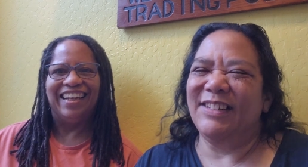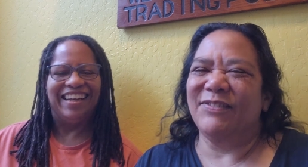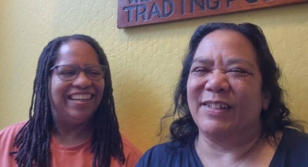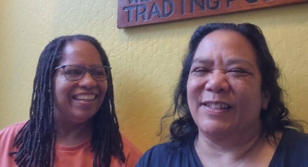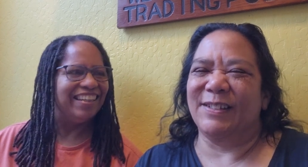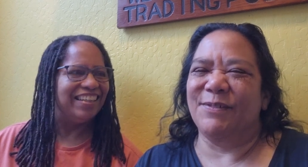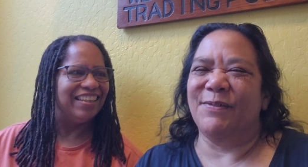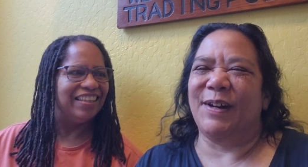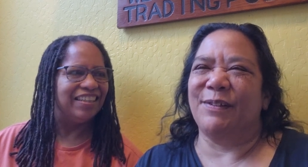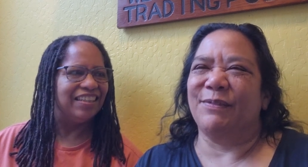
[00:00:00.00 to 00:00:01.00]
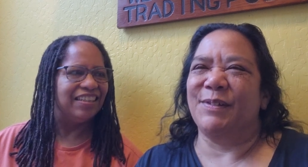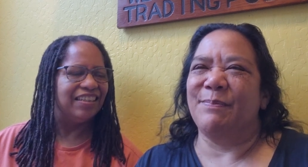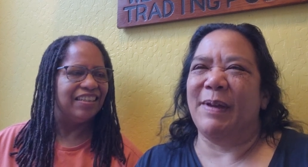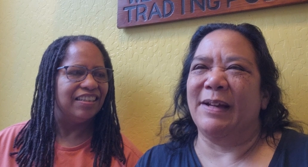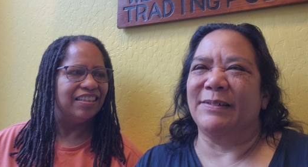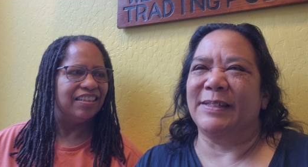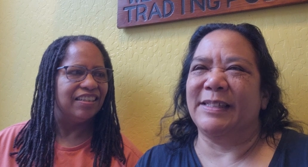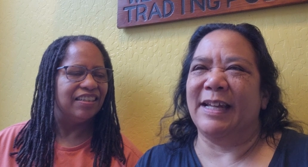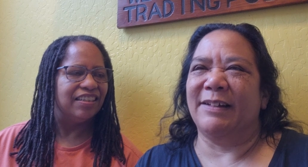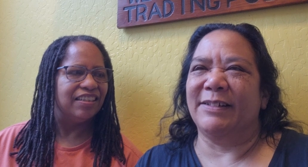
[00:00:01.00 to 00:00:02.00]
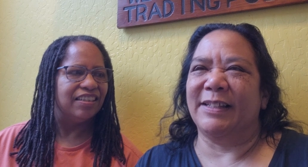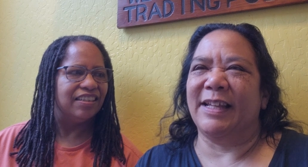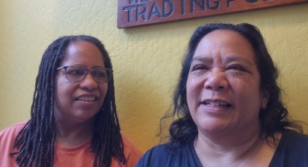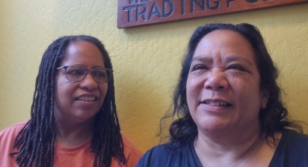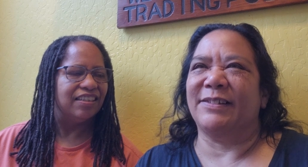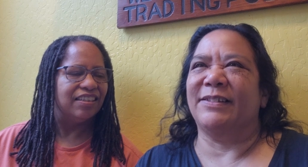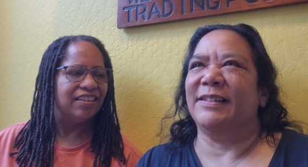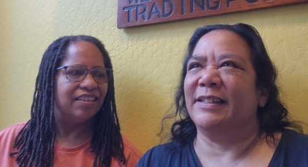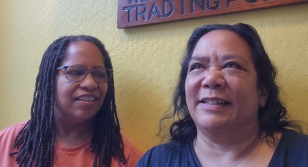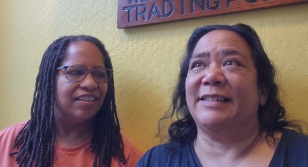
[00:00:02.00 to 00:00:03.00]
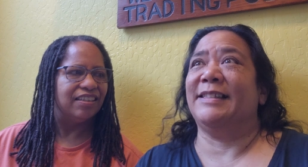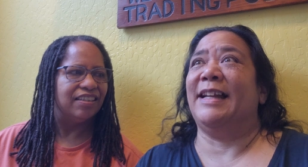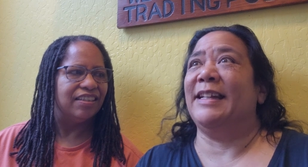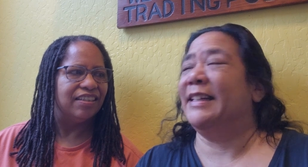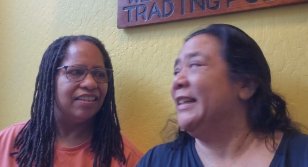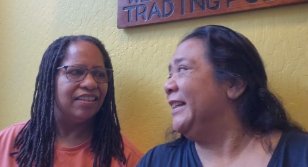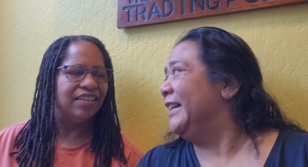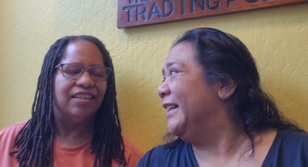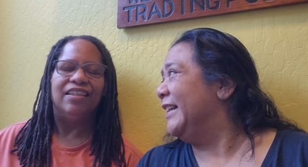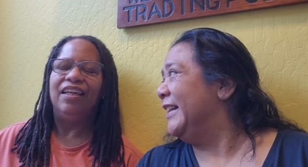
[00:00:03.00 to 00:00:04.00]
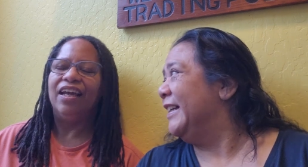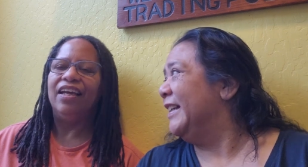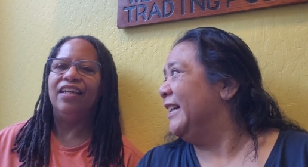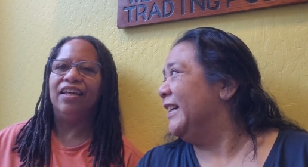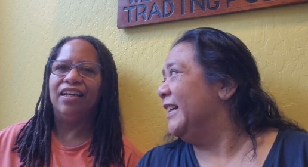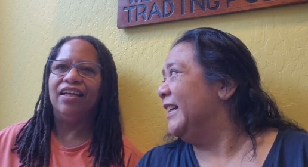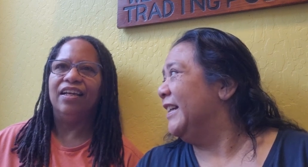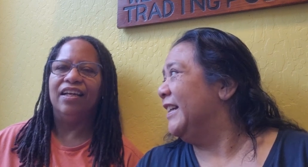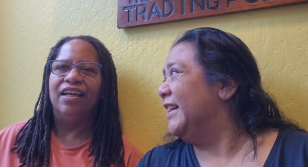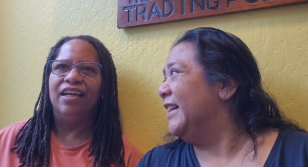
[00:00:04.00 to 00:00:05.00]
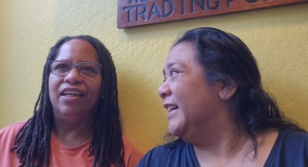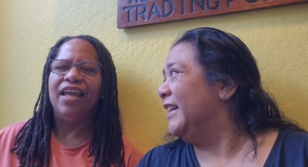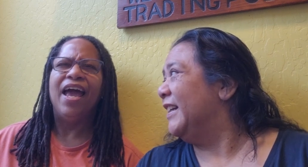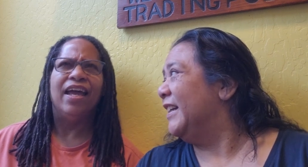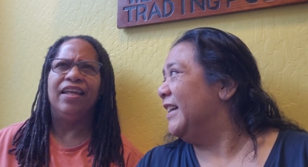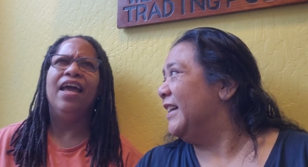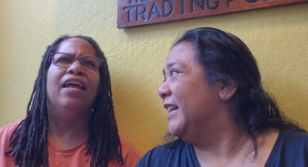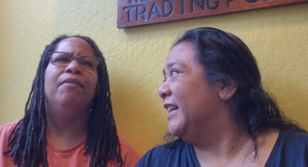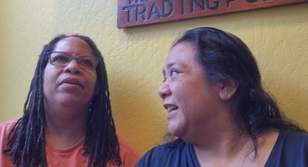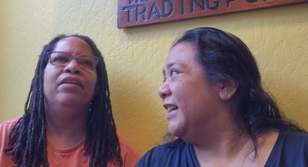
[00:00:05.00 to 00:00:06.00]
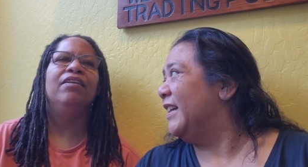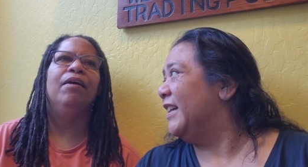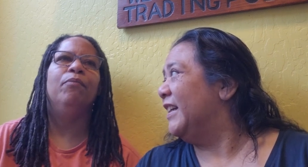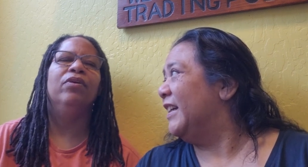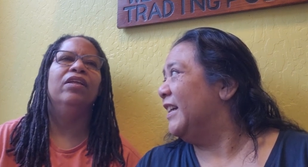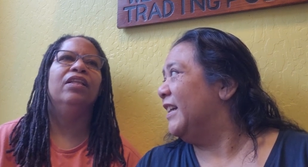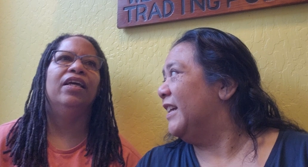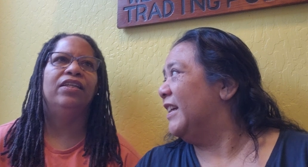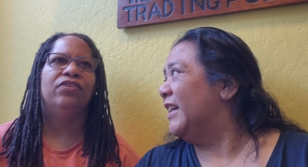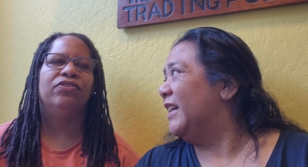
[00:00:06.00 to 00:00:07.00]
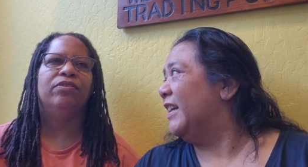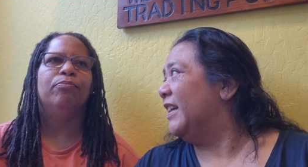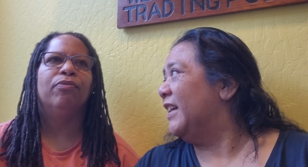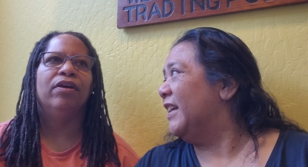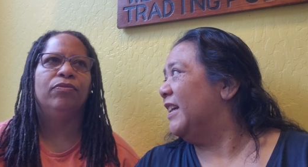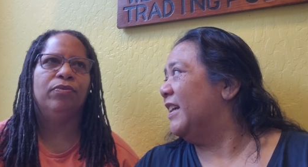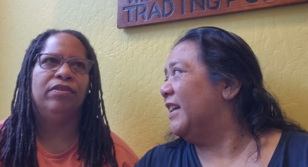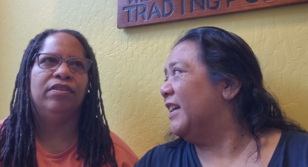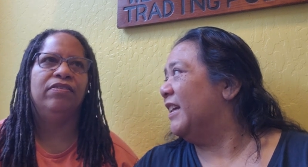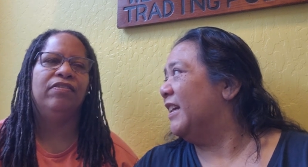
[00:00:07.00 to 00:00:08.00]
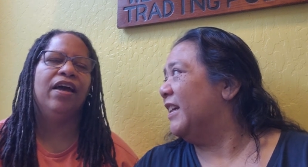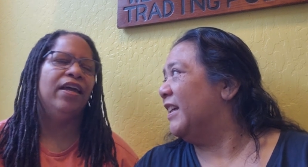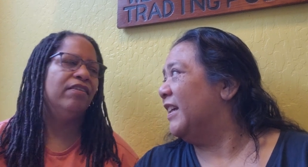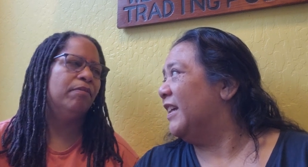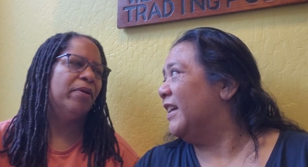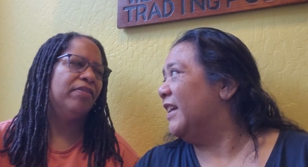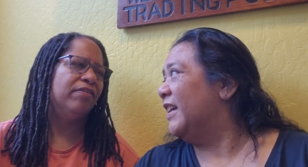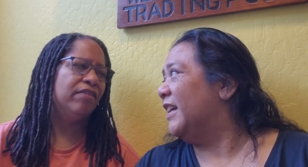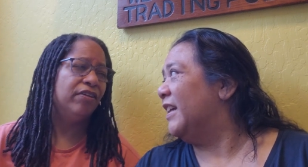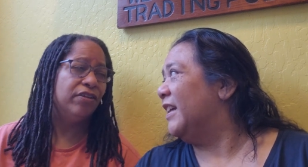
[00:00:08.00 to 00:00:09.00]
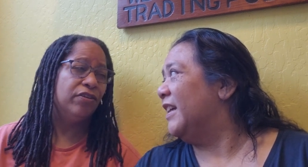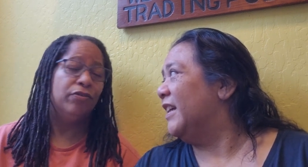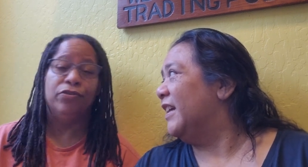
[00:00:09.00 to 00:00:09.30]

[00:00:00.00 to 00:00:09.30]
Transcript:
Speaker 1: but so far three pounds down, and that's exciting.
Speaker 2: Yeah, yeah. Yeah, yeah, and I mean, I'm really like just impressed with the science about the cellular